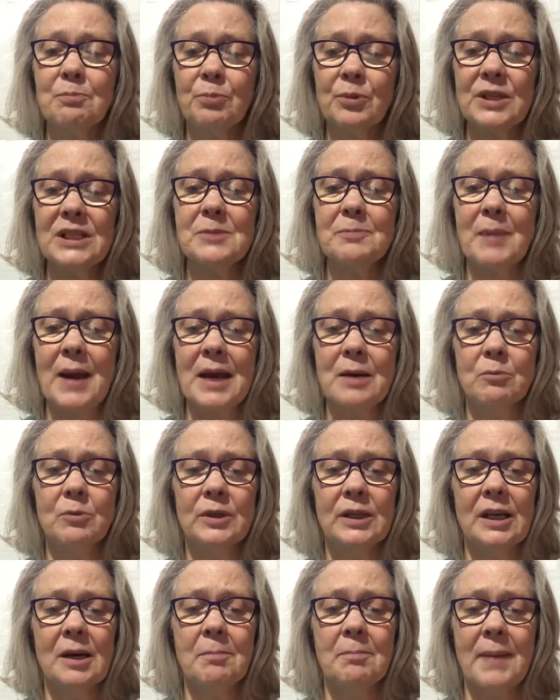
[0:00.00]
Brisbane
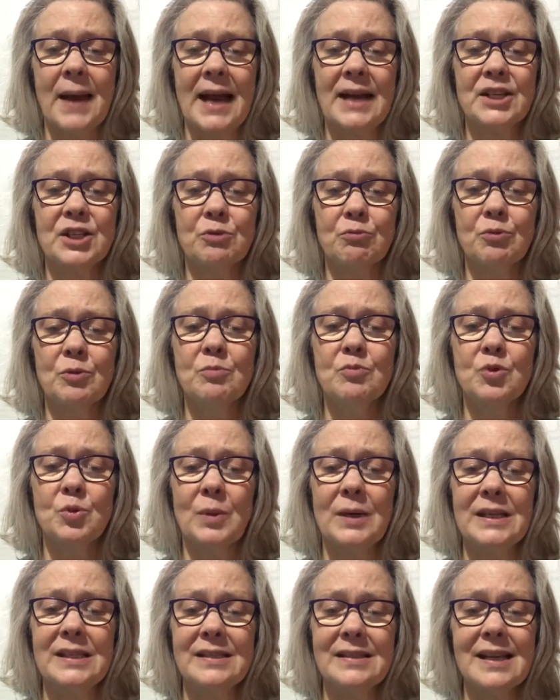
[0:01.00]
would come back to room
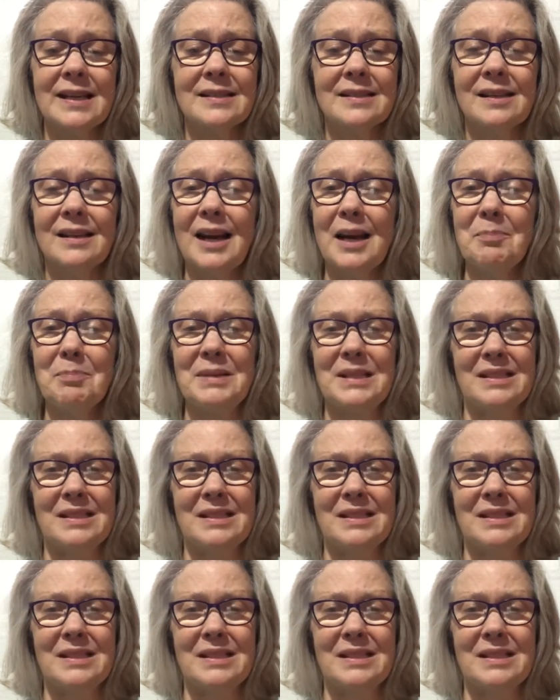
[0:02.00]
26 and I'd be